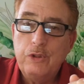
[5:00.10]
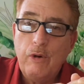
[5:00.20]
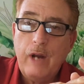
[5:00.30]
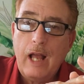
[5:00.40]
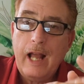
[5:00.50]
door
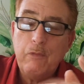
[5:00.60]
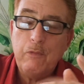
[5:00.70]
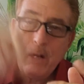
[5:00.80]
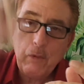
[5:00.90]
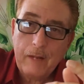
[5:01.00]
and hide?
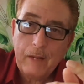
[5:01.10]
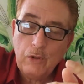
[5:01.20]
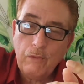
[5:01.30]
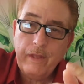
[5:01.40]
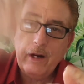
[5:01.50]
Why do I have to go
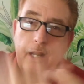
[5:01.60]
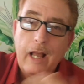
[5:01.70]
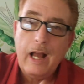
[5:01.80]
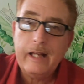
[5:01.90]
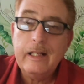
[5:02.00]
over there and
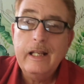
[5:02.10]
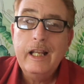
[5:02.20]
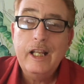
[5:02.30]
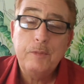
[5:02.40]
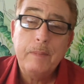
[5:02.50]
hide?
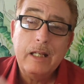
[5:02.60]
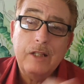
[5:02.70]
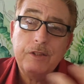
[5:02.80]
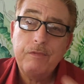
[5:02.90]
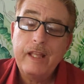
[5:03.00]
It's
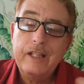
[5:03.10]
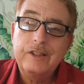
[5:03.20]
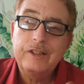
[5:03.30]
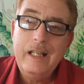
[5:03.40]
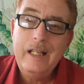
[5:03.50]
because if they
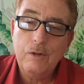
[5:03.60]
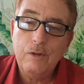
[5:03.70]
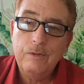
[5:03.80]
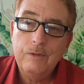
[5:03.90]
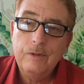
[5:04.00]
see you,
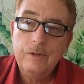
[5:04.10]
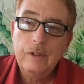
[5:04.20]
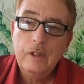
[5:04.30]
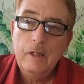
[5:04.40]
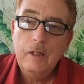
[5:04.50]

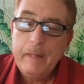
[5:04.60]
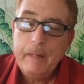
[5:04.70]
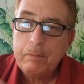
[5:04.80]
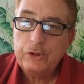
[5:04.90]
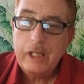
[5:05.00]

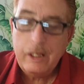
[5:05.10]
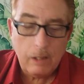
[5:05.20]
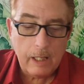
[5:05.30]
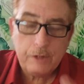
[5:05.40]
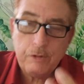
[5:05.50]
people see you,
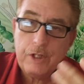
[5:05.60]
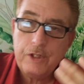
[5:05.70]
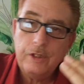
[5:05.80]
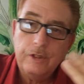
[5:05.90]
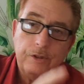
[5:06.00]

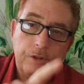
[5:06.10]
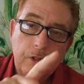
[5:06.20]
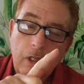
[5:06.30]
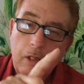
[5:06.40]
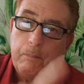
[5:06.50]
electricians,
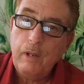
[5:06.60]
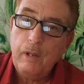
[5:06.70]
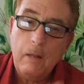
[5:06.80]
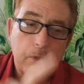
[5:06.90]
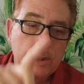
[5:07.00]

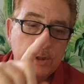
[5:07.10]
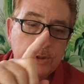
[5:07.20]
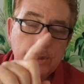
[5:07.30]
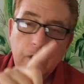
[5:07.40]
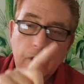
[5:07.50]
plumbers,
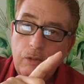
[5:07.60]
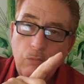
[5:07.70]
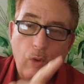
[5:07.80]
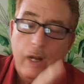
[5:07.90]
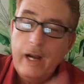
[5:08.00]

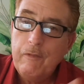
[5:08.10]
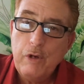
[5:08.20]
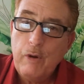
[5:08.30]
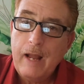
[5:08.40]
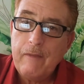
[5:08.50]
whatever
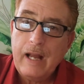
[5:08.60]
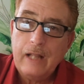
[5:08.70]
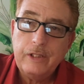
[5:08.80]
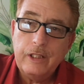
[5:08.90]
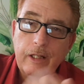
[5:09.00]
you have
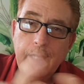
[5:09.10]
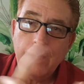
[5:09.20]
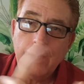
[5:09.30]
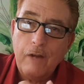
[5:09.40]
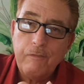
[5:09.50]
out there,
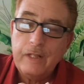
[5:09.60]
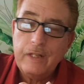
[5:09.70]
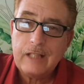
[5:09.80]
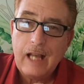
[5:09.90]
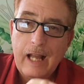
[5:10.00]
aircon fix
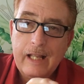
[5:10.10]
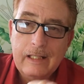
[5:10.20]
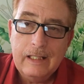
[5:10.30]
guy,